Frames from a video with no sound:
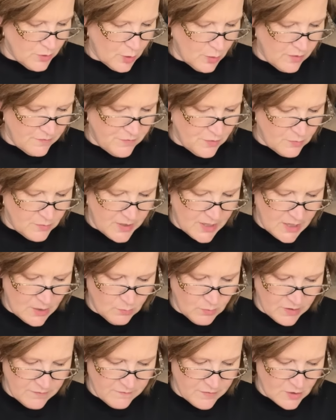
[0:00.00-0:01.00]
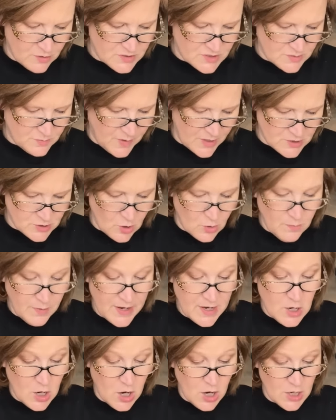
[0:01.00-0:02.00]
know if you need one of those special, oh my
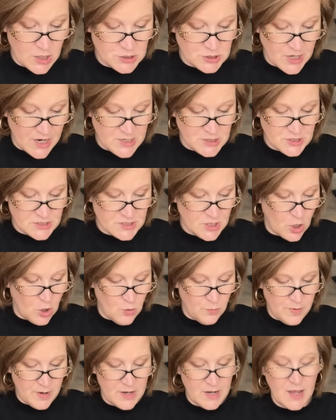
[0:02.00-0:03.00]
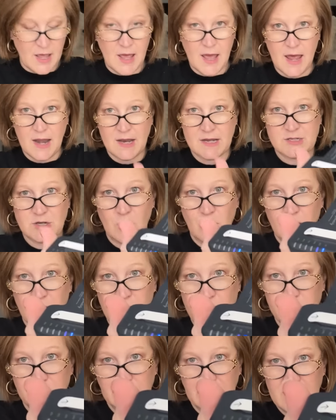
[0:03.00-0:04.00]
gosh, I just opened it and it's already
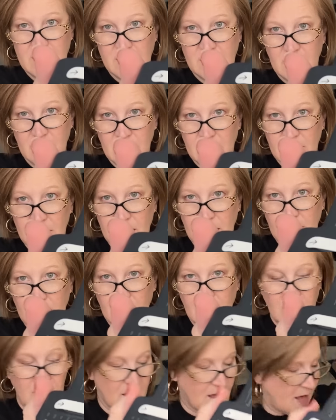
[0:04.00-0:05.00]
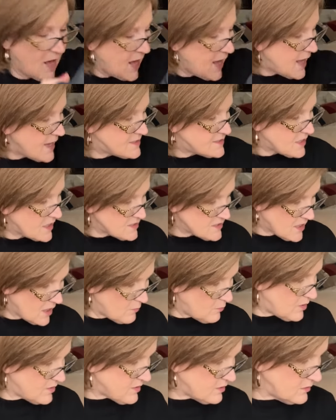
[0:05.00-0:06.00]
blinking. It does
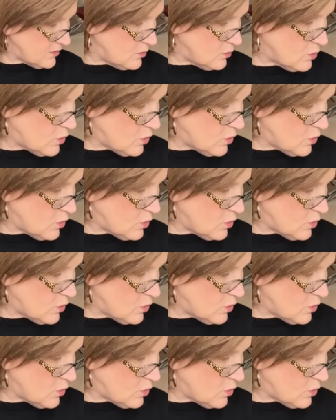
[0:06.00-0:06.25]
come with a little